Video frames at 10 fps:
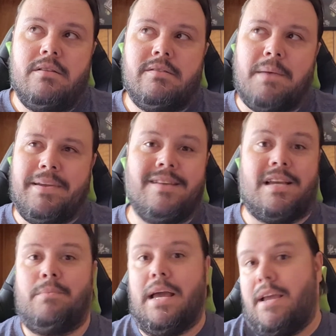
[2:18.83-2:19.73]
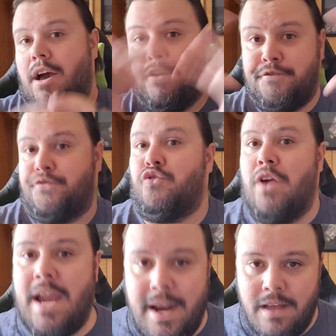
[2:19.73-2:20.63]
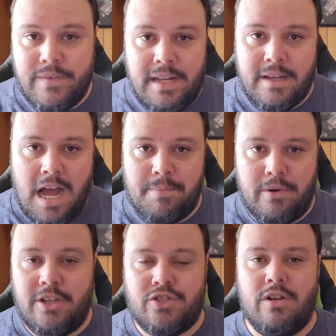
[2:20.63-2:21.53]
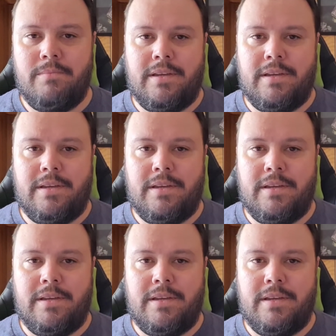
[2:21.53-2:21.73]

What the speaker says: It's not because I'm, afraid of getting copyright struck,